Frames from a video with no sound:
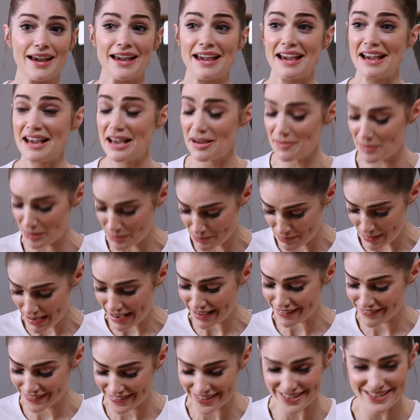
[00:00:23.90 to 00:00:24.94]
I am. I'm
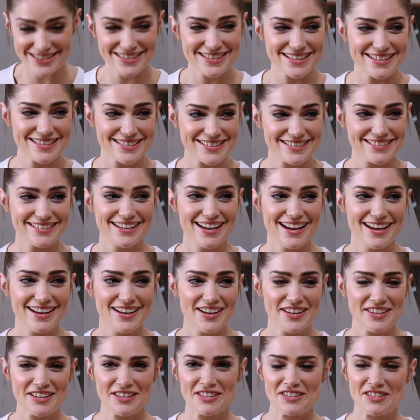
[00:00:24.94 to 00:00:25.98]
back for this season.
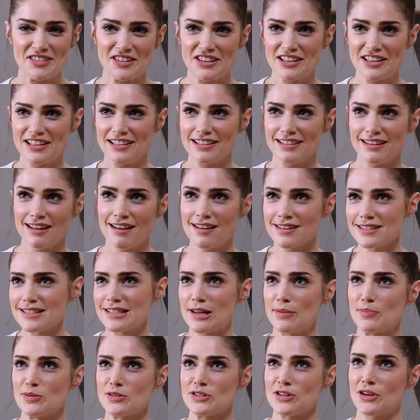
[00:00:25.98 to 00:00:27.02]
Yeah, I think in the last
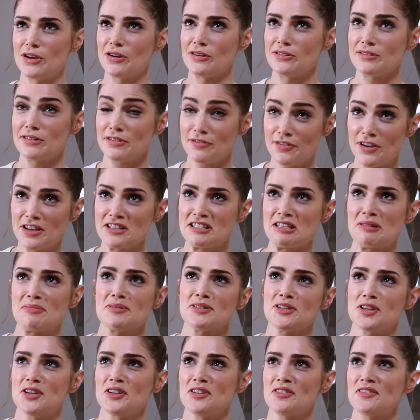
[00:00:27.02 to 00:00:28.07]
episode, the first
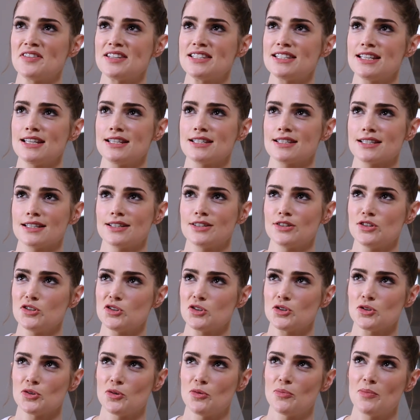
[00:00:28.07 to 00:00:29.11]
episode of the season, you
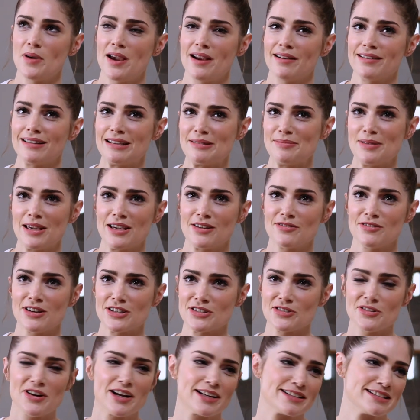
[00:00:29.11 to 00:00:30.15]
saw Mary being
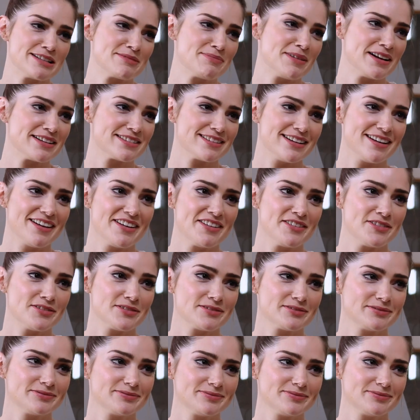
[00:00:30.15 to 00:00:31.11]
resurrected back to life.